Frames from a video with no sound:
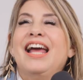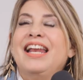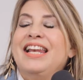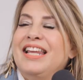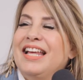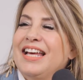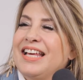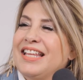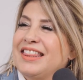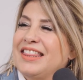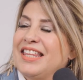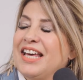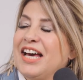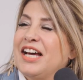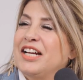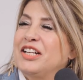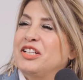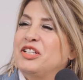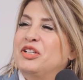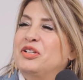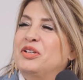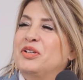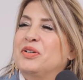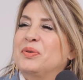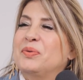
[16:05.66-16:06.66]
I like
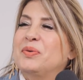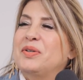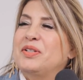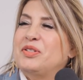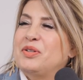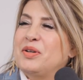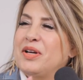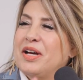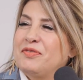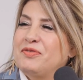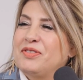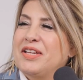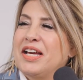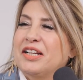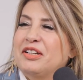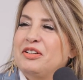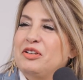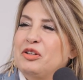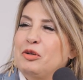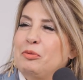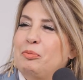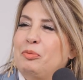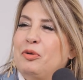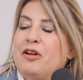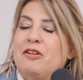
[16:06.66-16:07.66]
that. You know, when you have
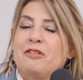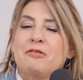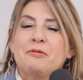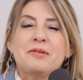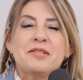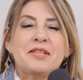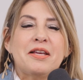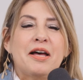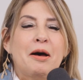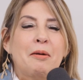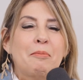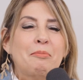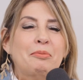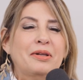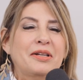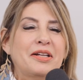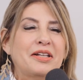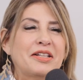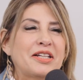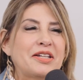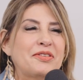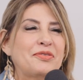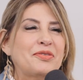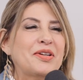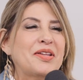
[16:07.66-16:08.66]
technical problems,
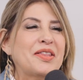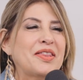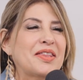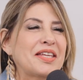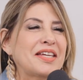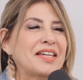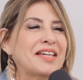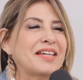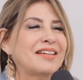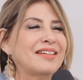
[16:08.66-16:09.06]
unplug everything.